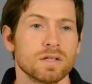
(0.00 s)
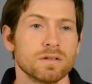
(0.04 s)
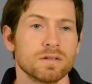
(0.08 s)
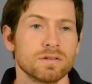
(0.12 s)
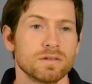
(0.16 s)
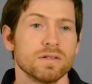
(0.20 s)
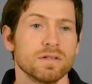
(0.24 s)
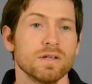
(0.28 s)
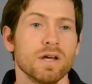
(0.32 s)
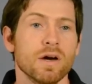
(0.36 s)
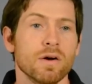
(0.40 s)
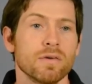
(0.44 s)

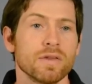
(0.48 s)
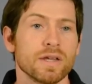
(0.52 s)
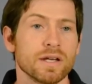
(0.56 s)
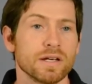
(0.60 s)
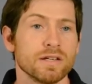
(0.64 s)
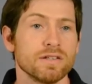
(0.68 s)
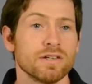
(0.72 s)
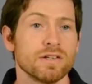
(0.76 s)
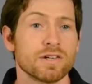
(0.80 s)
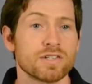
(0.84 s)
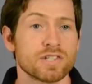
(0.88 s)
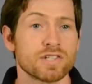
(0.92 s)
To know that
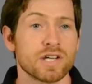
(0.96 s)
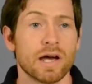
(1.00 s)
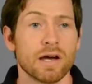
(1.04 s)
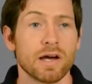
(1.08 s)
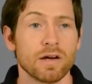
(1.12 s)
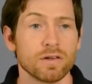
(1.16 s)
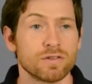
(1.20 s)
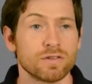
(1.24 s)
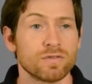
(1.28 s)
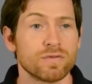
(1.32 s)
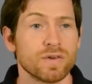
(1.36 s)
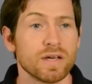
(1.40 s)
in your
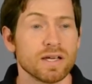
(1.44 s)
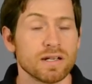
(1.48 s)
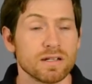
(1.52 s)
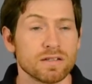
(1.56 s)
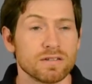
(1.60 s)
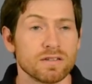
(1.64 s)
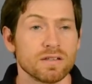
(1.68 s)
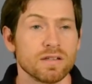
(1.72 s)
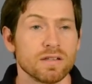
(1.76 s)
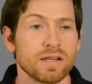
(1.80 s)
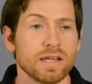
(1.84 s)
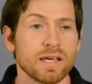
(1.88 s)
child's
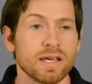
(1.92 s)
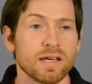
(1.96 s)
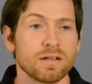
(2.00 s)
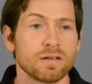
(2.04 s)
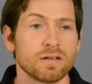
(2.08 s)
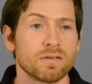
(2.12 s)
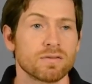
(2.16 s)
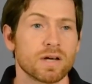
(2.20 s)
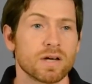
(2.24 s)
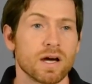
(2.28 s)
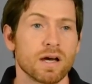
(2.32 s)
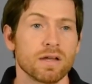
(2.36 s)
fantasy land
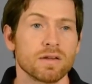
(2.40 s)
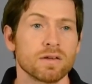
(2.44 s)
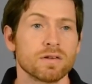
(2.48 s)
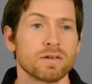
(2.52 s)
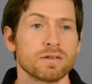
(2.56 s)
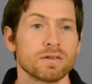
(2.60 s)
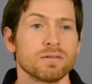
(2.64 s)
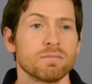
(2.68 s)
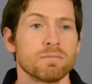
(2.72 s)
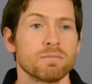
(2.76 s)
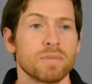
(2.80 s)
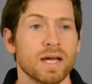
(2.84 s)
of
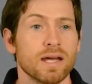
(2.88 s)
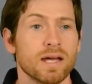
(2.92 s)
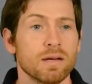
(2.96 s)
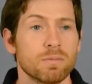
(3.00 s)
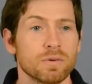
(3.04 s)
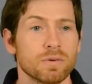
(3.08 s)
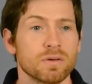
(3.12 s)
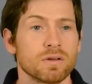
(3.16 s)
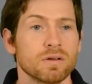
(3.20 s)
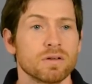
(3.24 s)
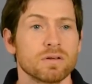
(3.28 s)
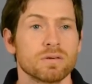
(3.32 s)
colors and
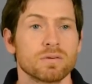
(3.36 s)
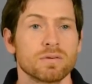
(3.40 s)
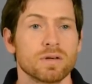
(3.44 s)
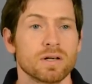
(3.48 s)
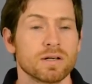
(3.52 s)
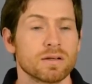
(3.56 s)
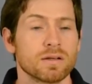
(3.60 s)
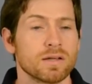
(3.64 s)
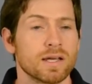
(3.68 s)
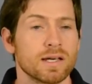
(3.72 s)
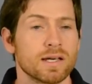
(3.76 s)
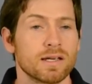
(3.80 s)
paper,
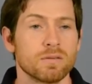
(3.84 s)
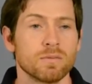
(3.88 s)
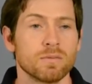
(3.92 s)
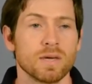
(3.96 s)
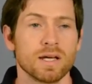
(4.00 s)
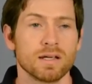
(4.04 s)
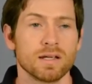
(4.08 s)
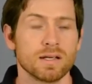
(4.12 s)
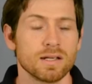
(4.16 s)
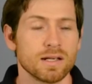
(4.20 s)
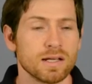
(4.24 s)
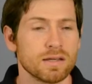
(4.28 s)
where they could
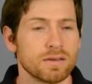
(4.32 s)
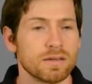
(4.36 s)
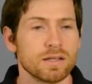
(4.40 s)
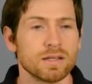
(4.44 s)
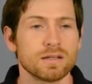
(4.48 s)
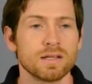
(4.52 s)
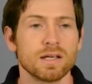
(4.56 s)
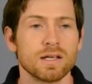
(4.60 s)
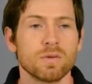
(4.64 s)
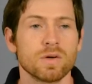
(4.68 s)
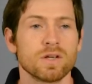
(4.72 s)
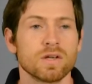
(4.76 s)
make
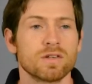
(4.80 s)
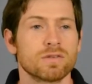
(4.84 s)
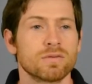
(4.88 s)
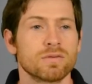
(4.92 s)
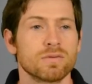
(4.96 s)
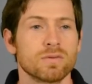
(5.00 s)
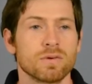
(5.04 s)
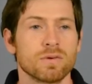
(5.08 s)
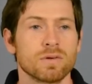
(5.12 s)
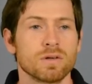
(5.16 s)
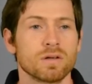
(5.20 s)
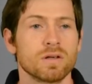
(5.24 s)
anything they wished
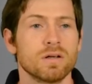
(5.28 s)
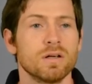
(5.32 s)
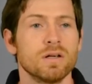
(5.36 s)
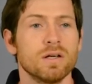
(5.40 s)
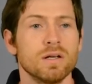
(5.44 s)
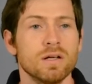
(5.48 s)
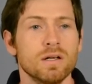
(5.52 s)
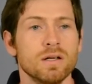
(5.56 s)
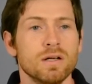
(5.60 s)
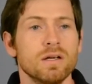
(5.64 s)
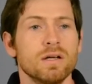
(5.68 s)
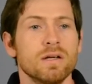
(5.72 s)
for,
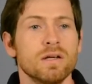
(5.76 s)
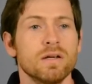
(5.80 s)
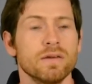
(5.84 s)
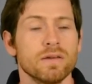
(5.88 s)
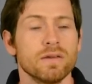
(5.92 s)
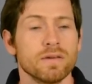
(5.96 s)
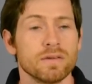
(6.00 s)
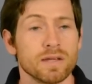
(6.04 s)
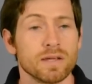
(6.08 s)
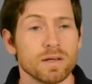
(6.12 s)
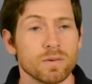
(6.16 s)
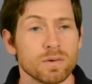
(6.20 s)

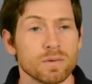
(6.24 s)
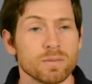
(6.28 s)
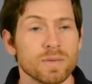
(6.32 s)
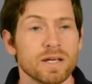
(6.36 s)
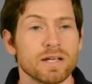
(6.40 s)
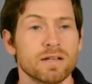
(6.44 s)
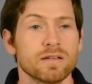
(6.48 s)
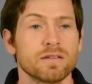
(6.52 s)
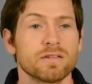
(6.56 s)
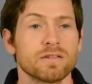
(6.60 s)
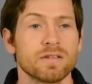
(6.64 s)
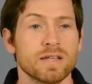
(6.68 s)
they would
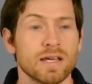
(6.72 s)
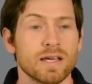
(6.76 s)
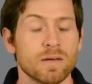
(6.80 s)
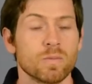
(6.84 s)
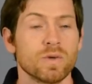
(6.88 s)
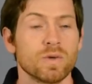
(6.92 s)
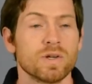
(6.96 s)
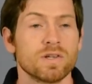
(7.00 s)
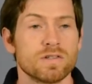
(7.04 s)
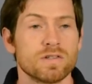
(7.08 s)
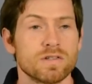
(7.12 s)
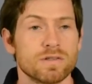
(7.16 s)
make a
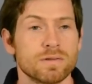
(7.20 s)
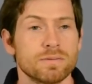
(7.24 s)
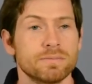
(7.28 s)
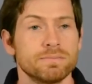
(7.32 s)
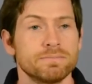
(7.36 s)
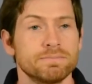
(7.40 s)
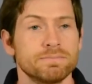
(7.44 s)
sandwich.